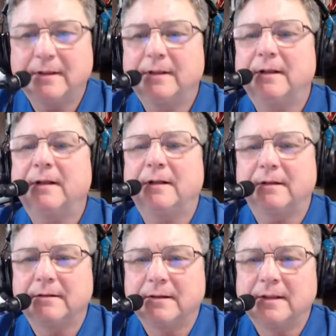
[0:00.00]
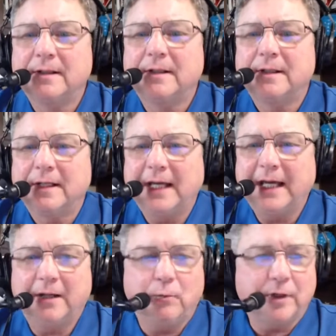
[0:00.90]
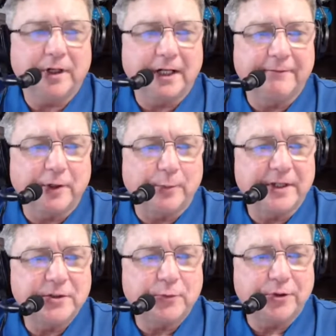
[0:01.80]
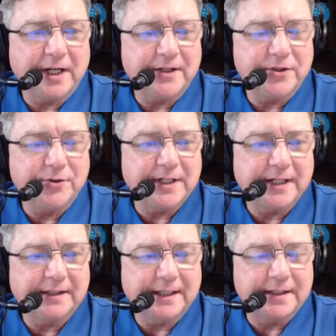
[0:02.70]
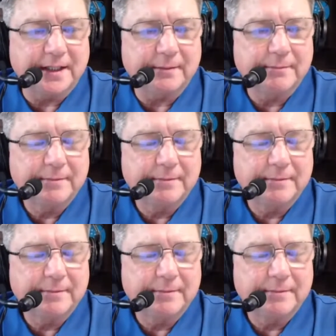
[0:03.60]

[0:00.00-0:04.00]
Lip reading: Ah. And what kind of airplanes were you guys using at that time?